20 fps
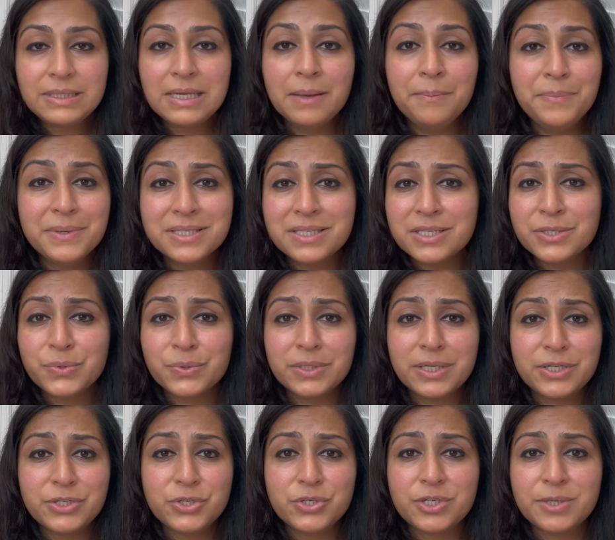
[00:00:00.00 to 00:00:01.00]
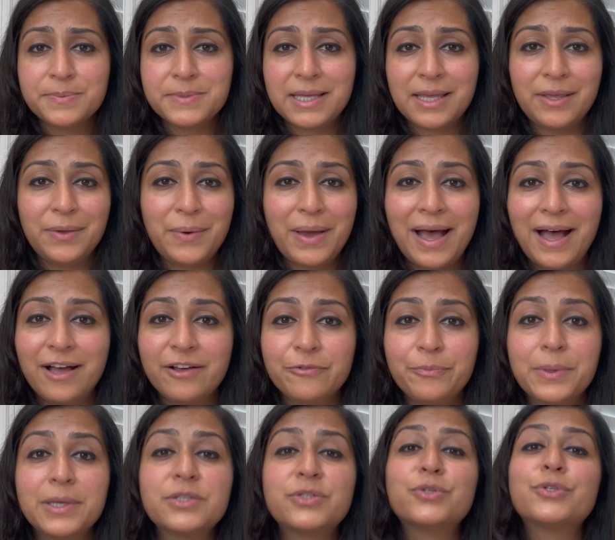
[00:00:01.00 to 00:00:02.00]
business relationships that you have,
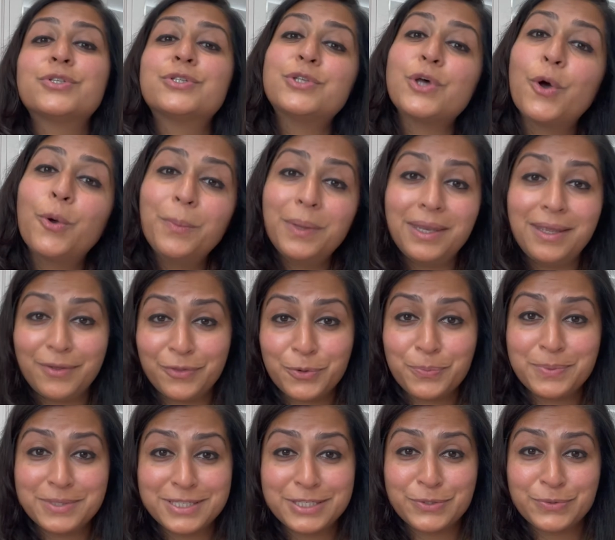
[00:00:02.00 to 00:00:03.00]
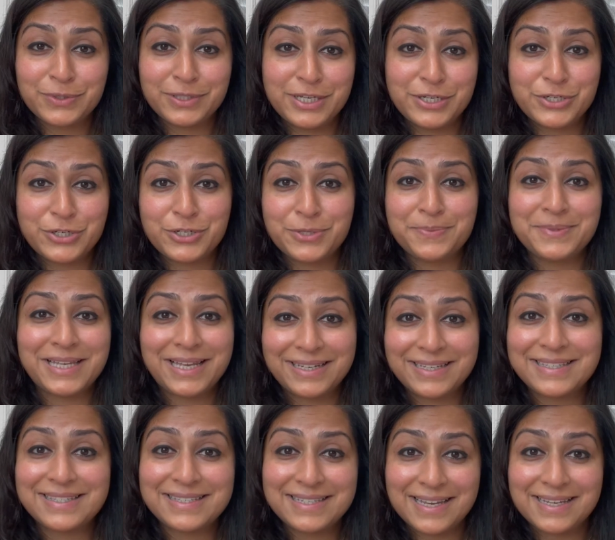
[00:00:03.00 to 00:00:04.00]
because there's so many other business relationships that
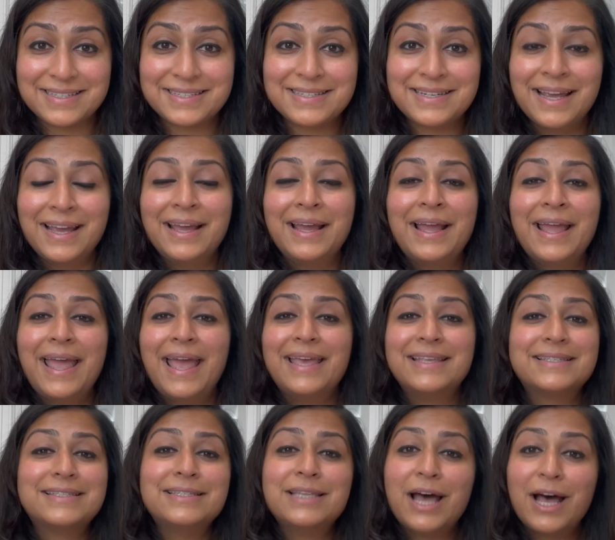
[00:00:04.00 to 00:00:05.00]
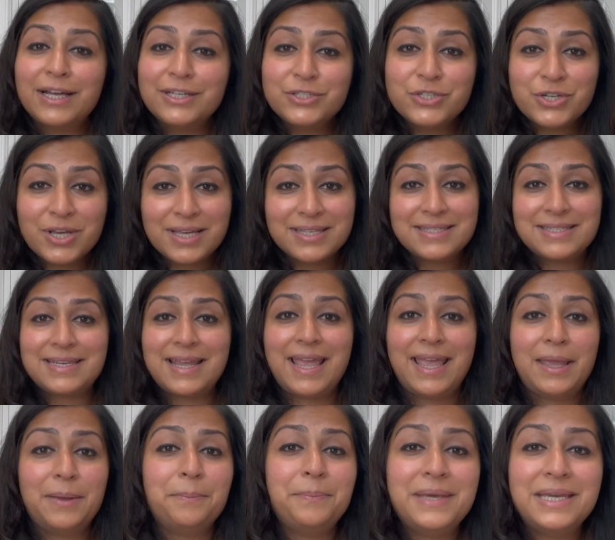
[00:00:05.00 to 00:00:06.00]
exist. It's not just
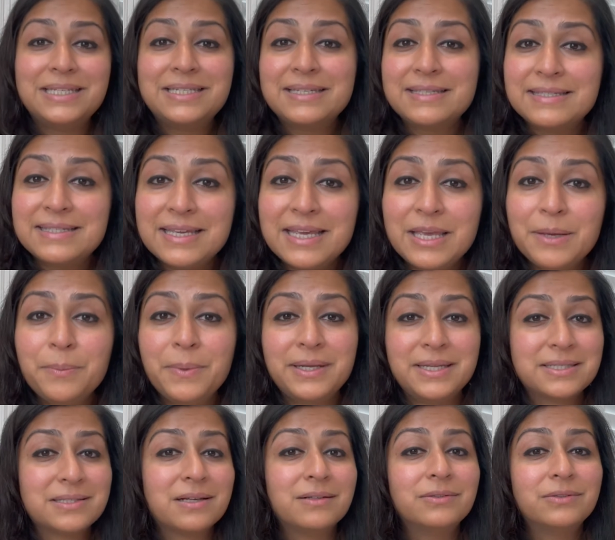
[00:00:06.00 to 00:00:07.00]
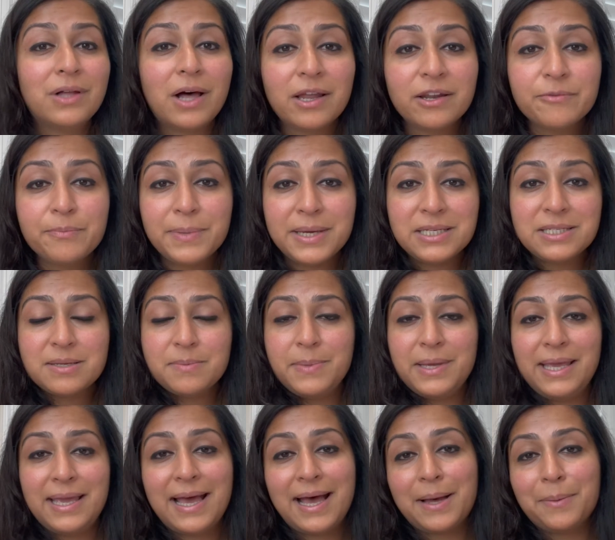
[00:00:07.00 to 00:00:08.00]
a B2C, but it's a lot of
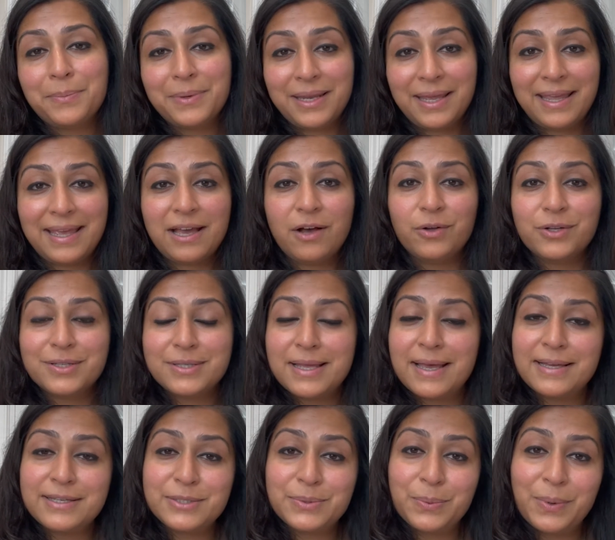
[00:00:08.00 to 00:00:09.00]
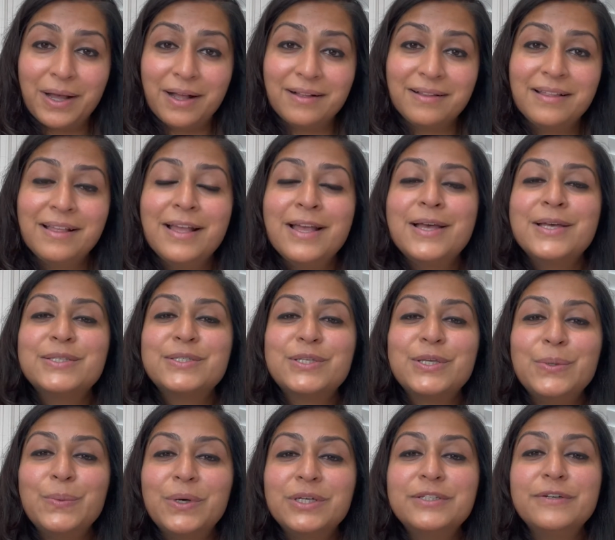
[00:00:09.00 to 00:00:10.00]
B2B happening as well. So
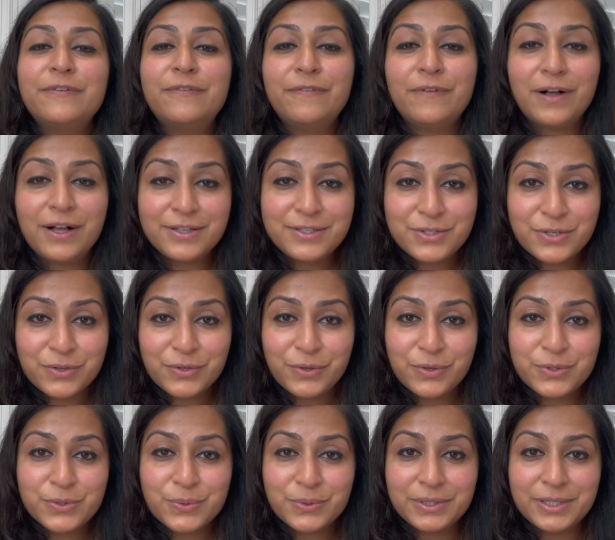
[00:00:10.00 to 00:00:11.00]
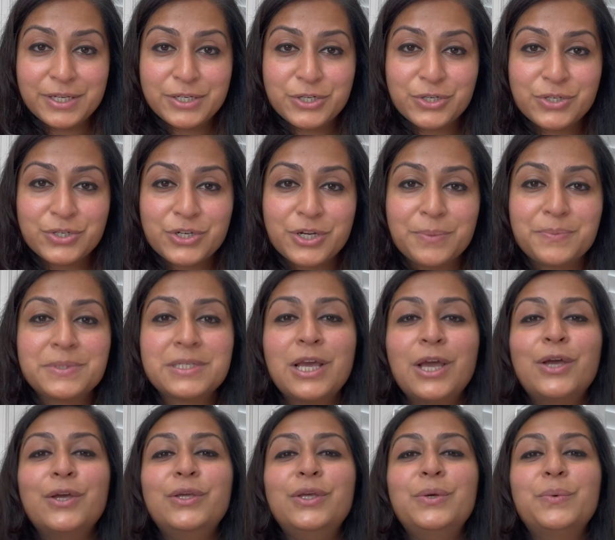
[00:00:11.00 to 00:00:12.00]
you want to foster those relationships.
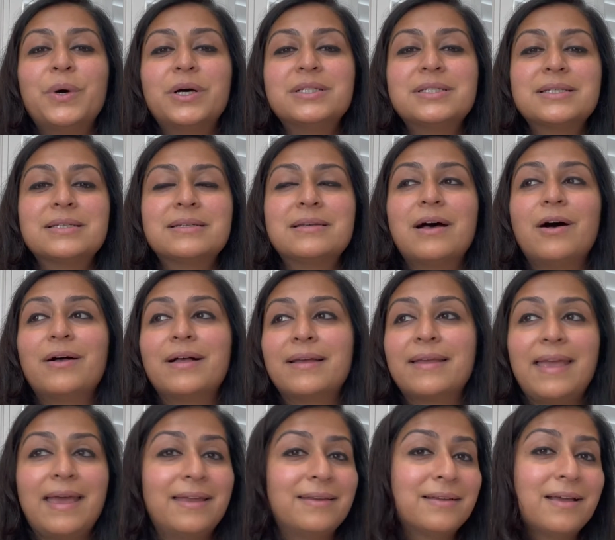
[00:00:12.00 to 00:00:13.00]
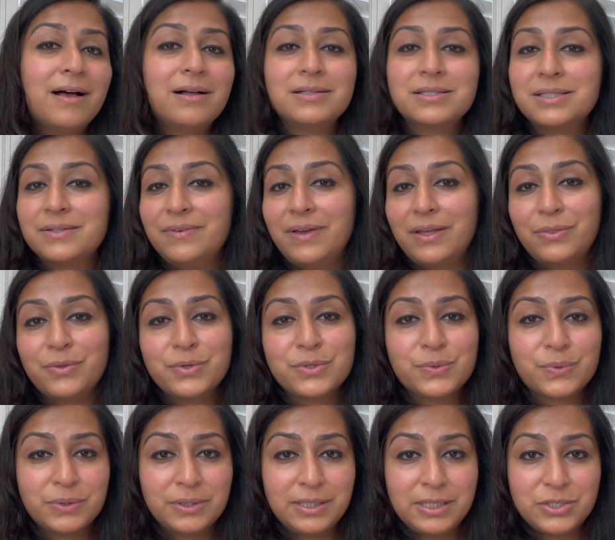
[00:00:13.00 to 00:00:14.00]
You want to, again, cultivate those
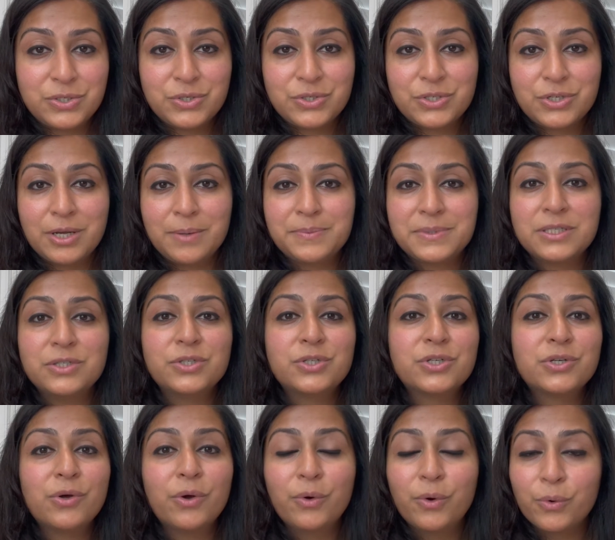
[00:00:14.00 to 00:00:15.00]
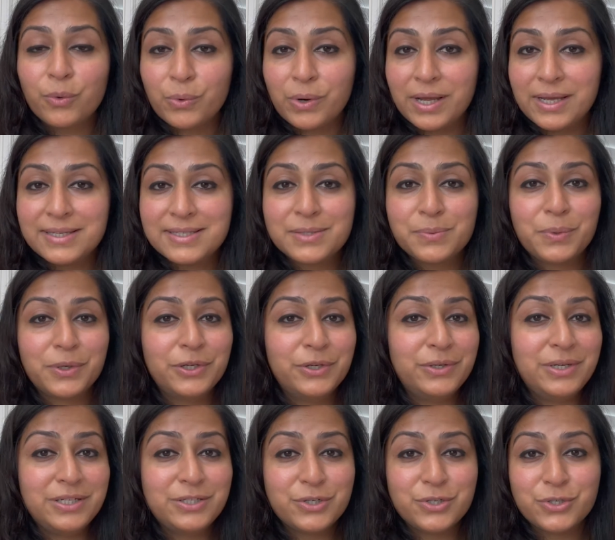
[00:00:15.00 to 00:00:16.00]
relationships and show grace where you
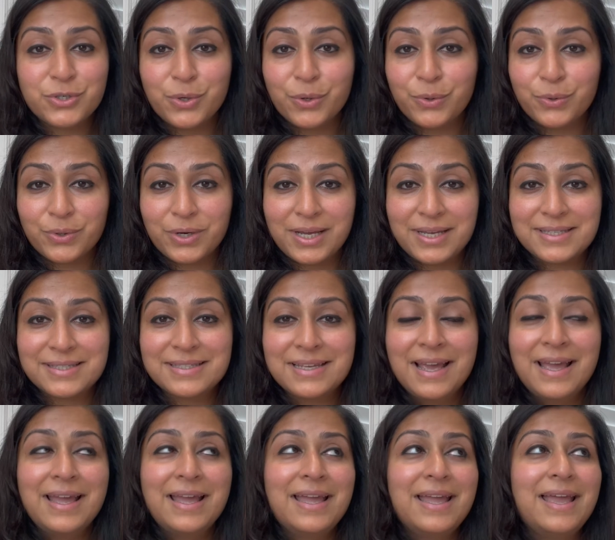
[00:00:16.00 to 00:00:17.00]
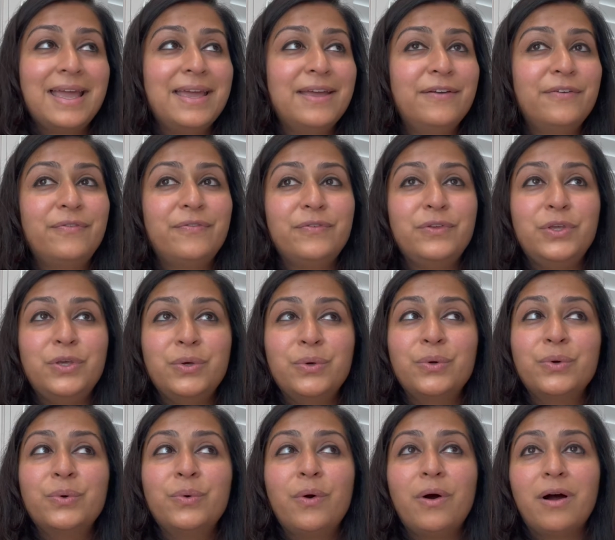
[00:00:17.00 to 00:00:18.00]
need to show grace. If
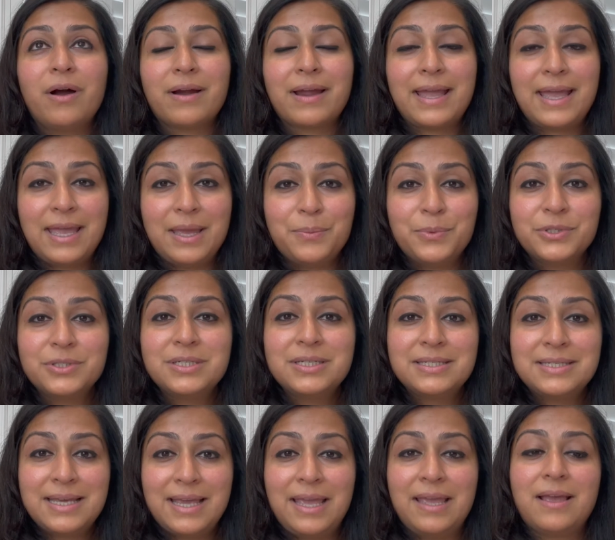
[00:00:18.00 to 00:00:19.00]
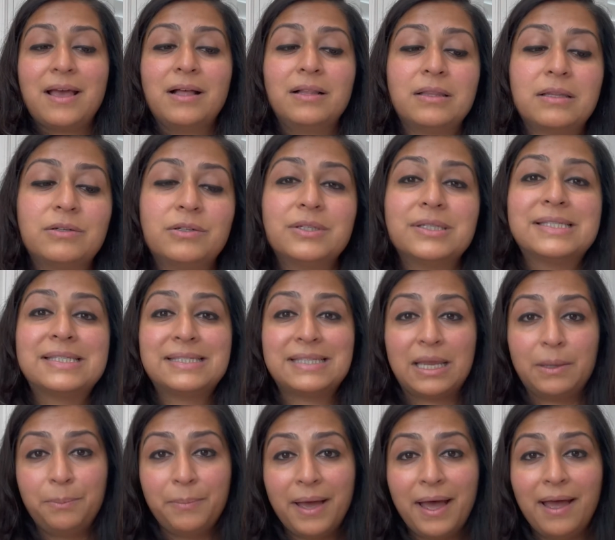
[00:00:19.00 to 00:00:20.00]
you are able to take a little
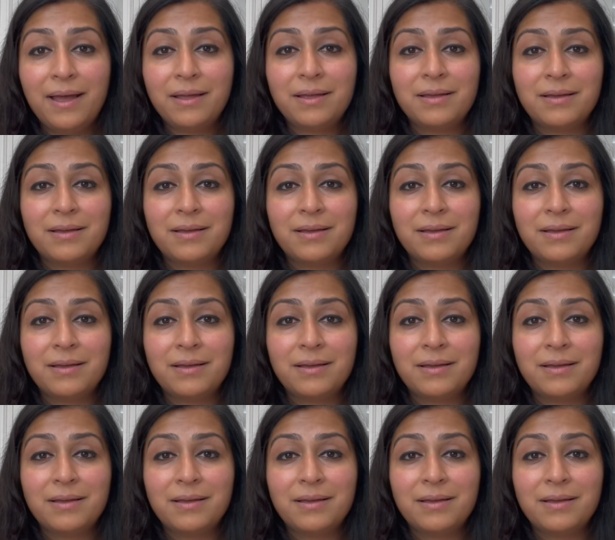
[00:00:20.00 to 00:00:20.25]
setback